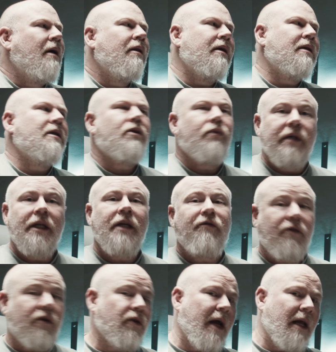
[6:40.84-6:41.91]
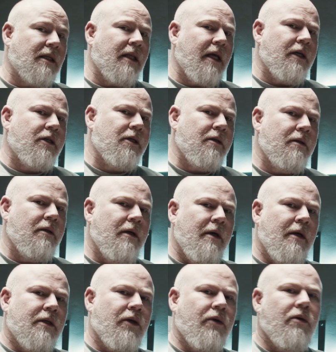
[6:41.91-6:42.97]
this is really for translation.
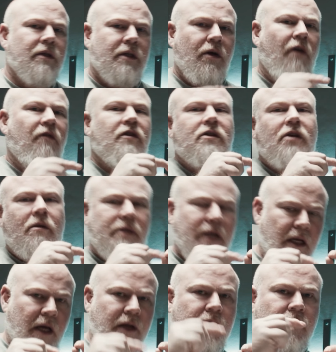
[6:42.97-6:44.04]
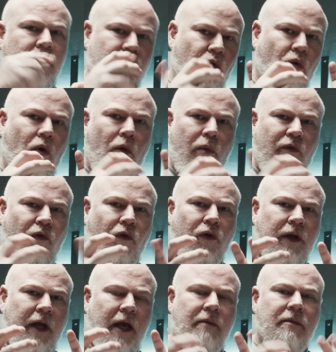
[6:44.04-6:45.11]
So you'll see oftentimes that underscore before
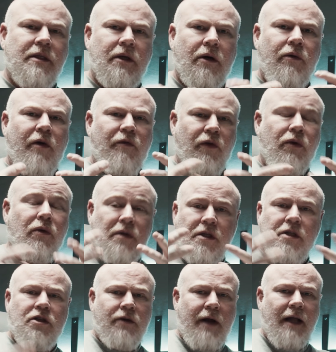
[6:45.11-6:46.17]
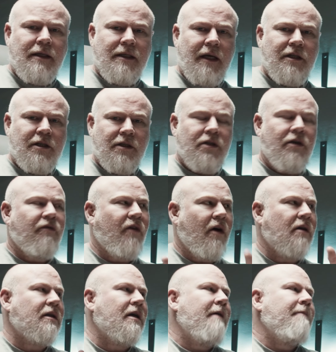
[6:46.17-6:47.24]
name. So if you're using translations in your files,